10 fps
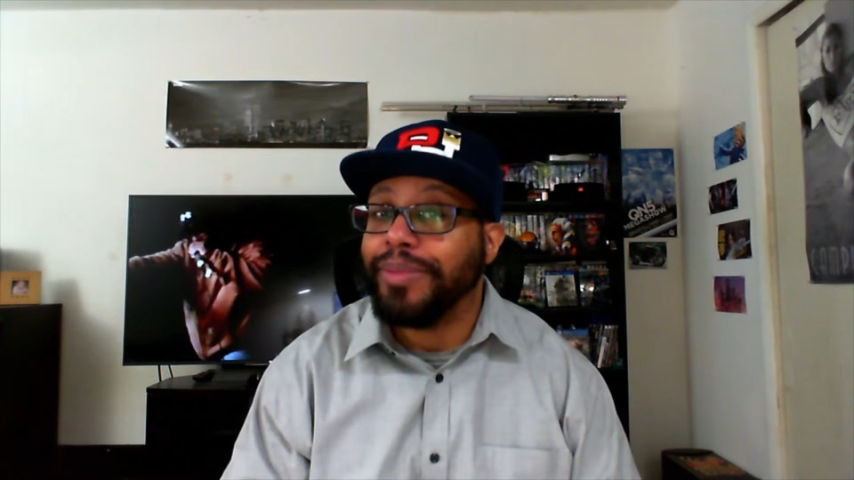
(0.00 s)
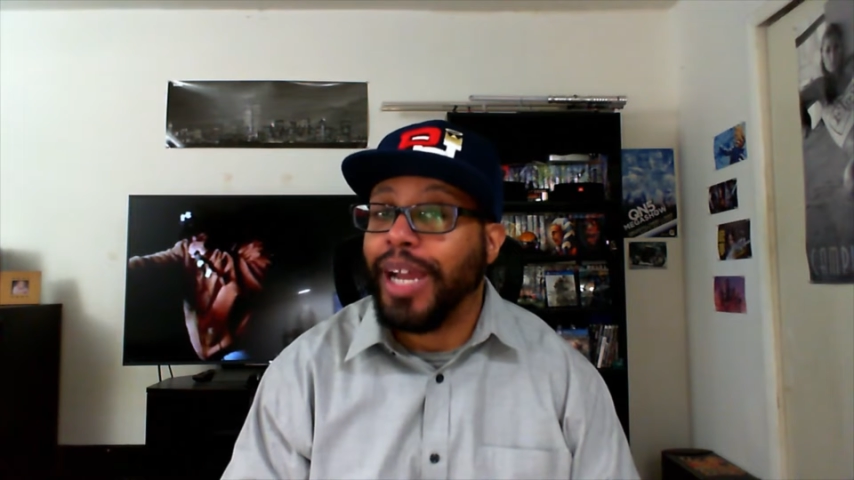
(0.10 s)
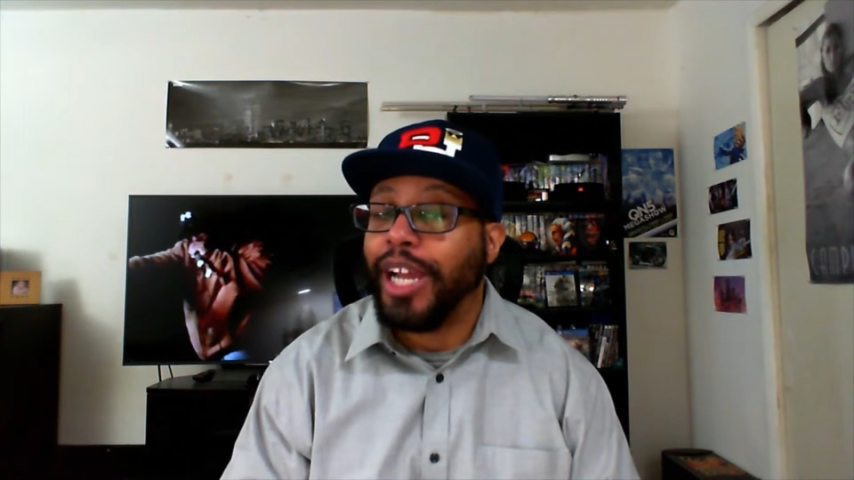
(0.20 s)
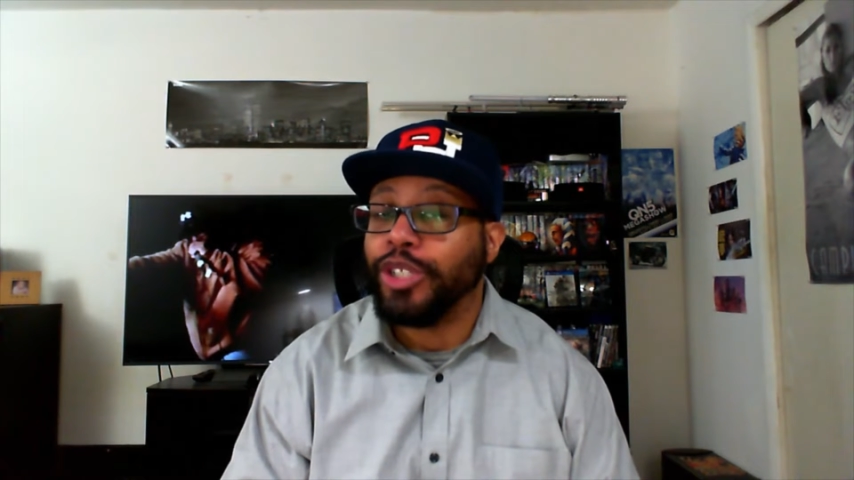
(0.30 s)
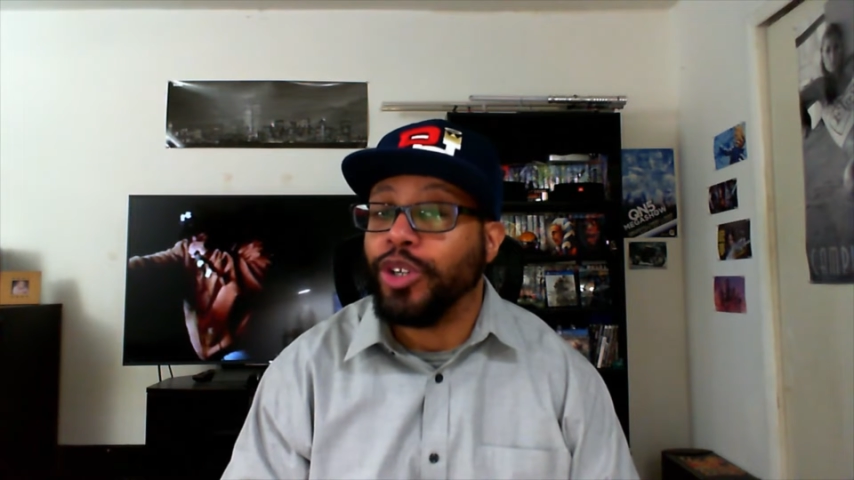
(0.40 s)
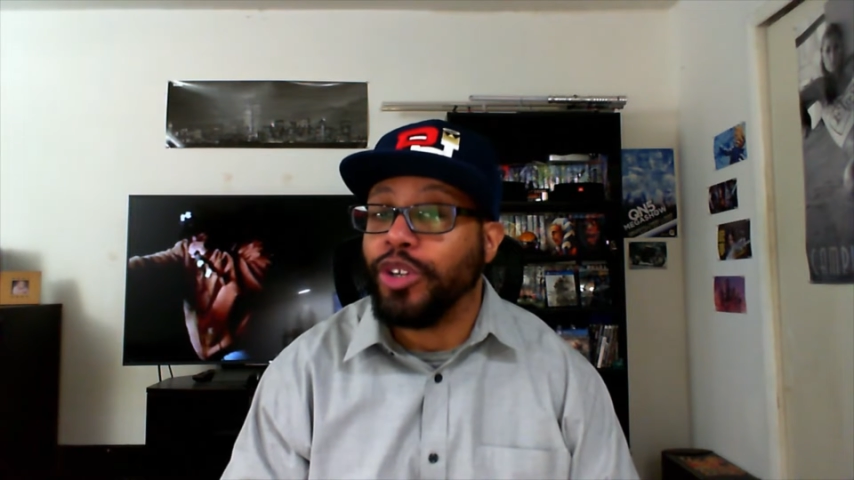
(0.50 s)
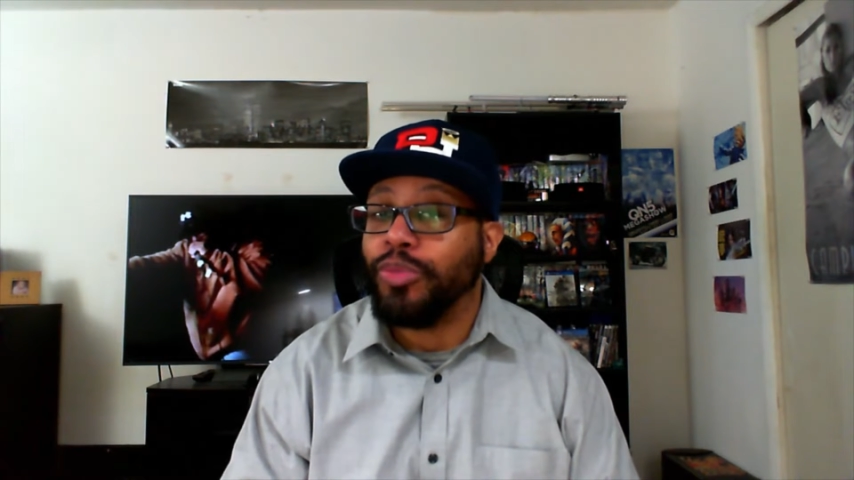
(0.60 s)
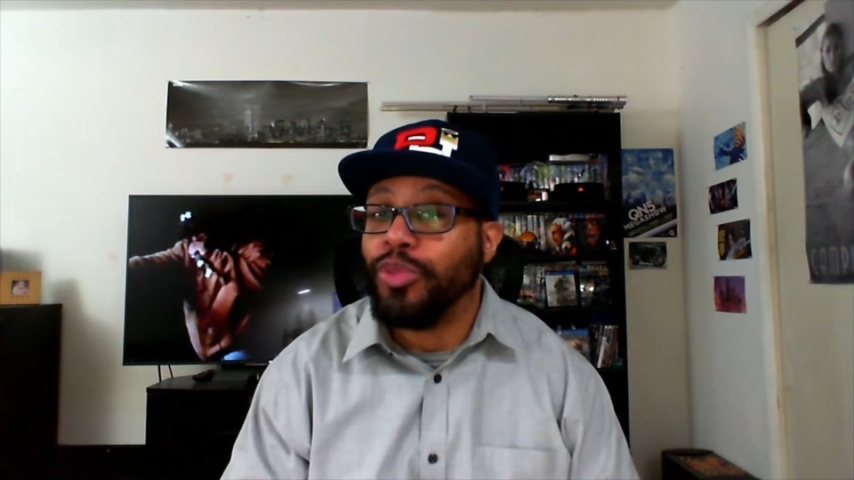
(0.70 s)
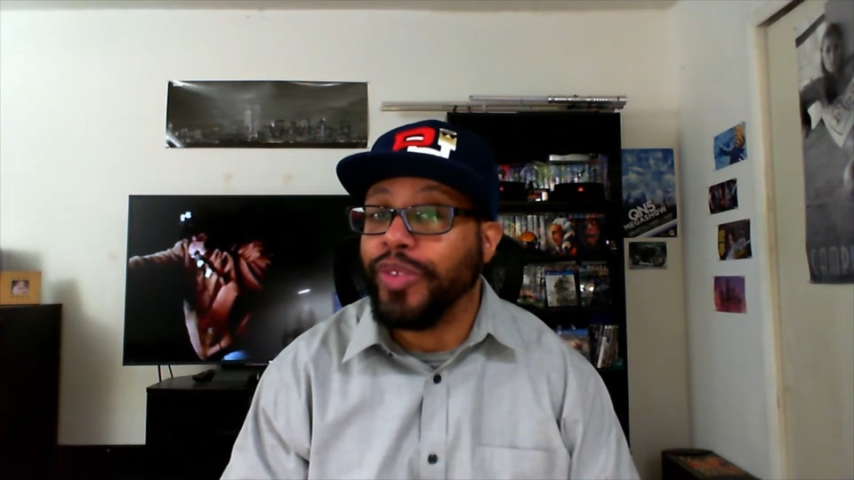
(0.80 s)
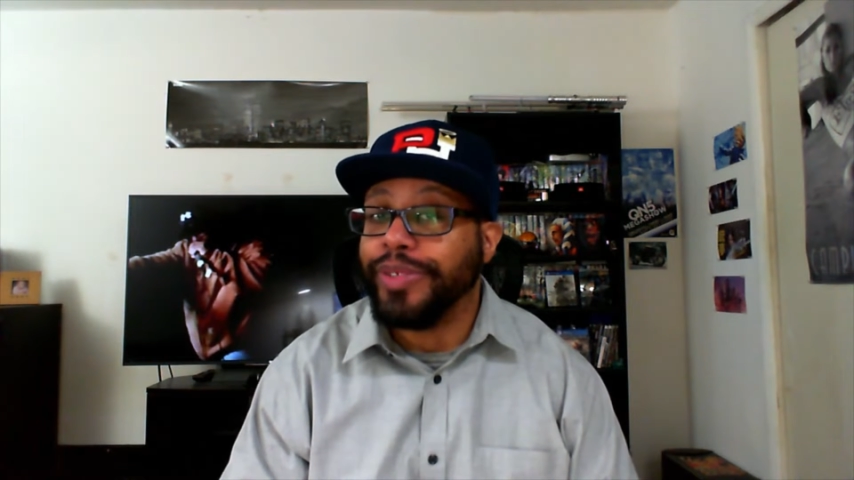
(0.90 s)
I enjoyed the
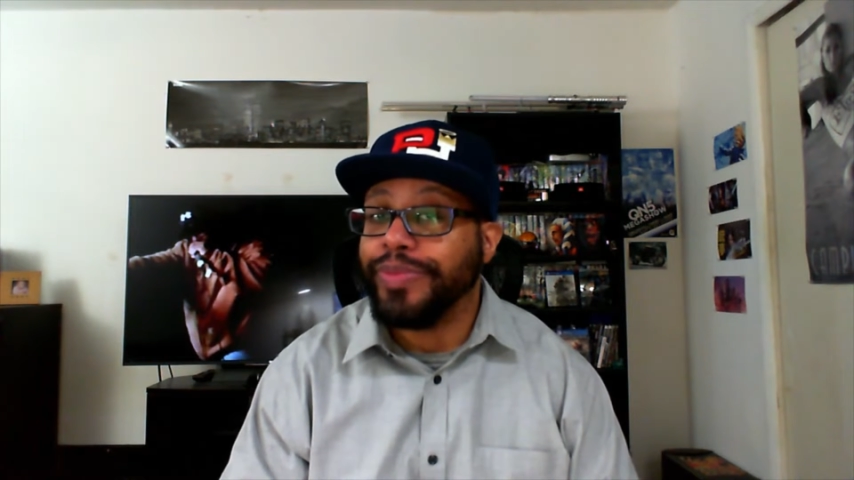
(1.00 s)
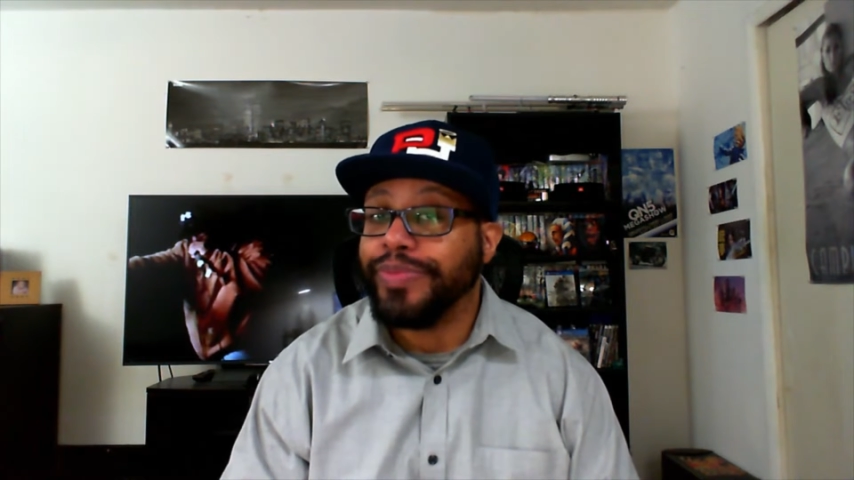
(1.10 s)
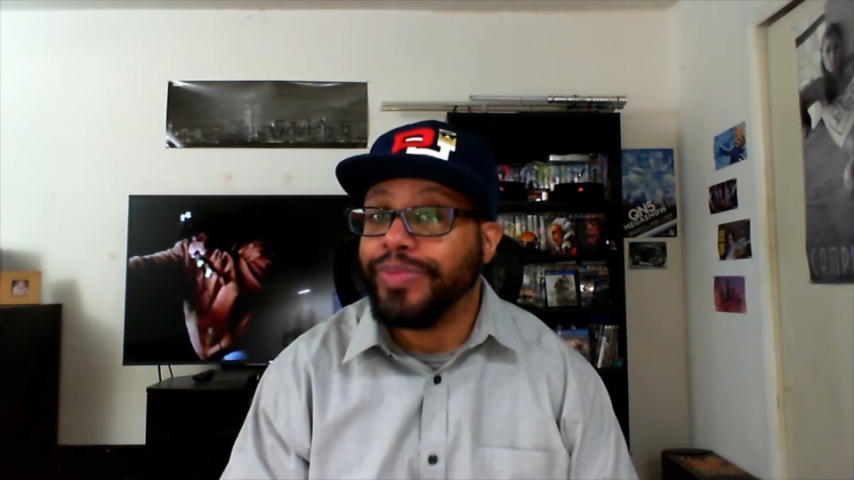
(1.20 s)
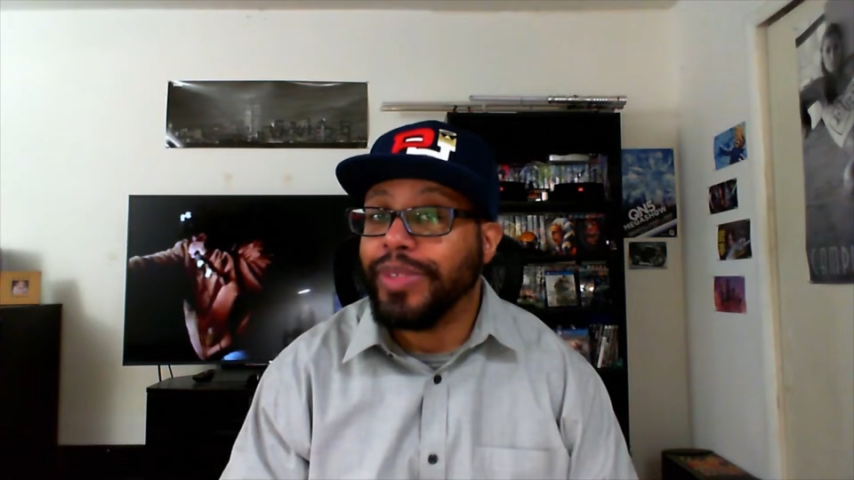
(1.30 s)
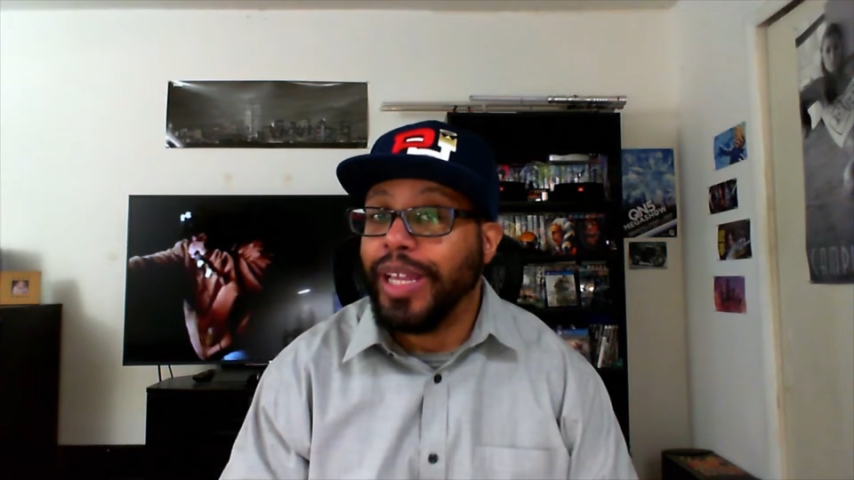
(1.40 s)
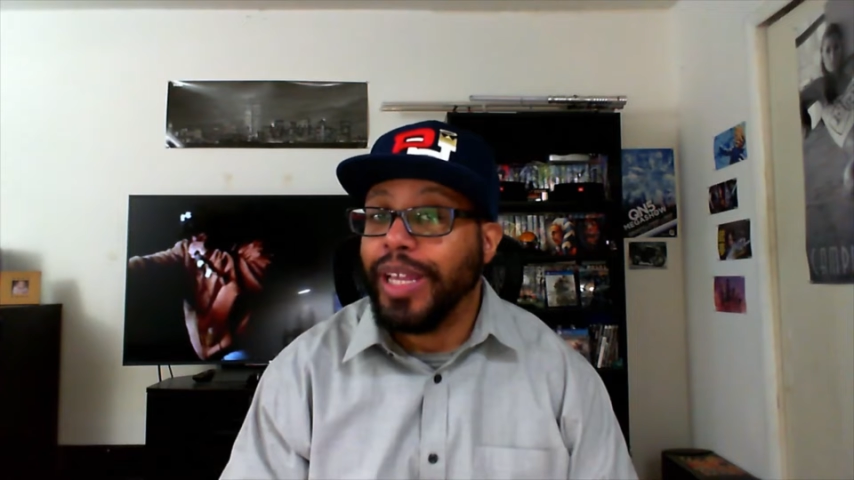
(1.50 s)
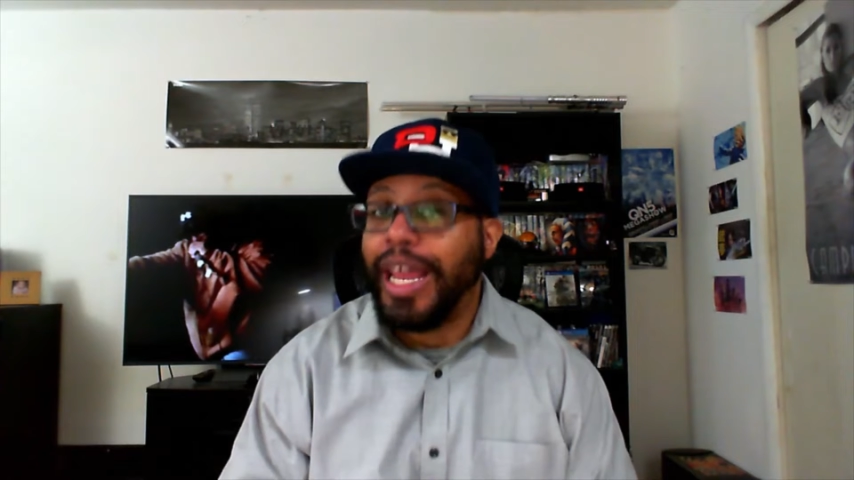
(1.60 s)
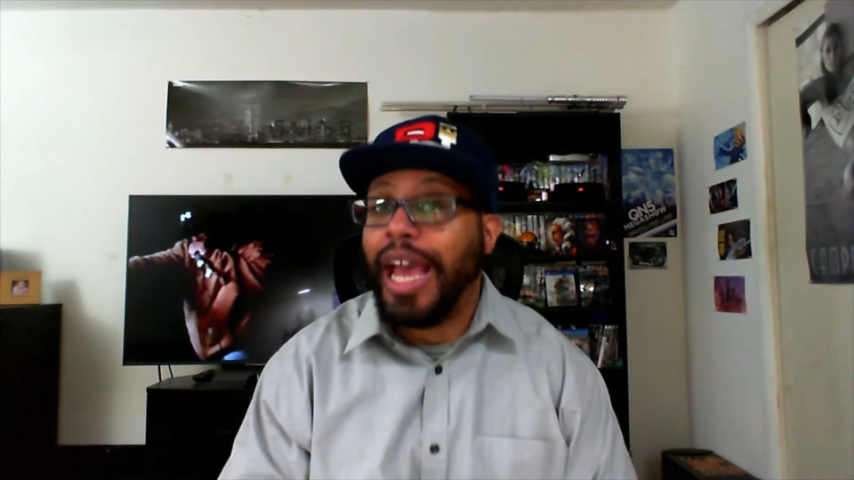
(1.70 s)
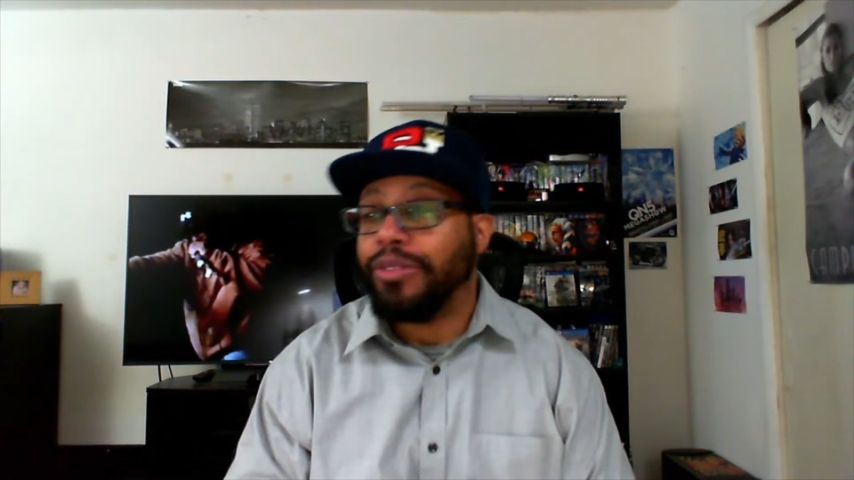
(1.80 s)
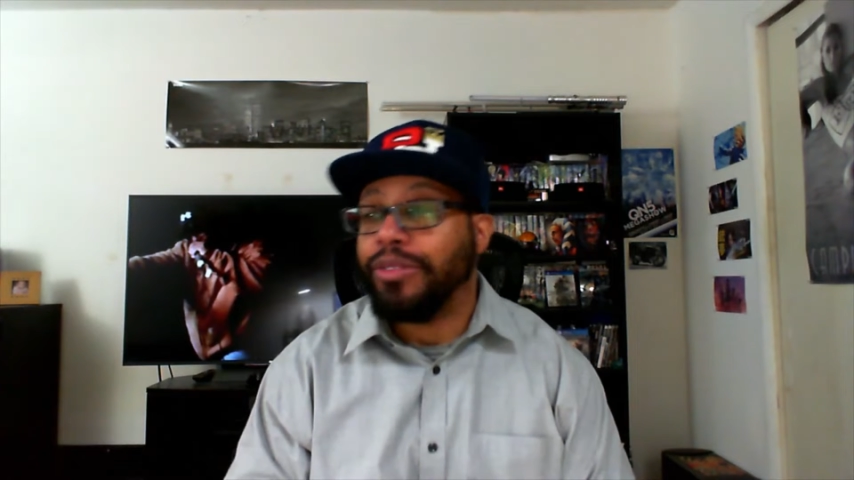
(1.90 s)
movie.
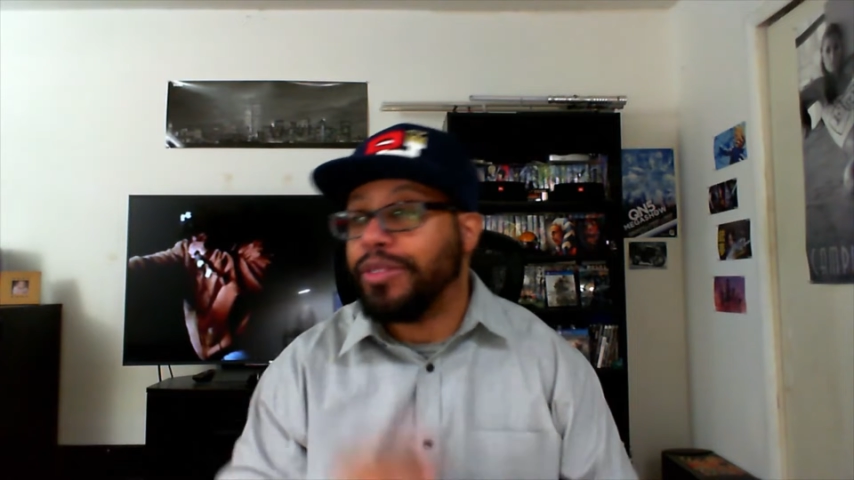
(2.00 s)
Now,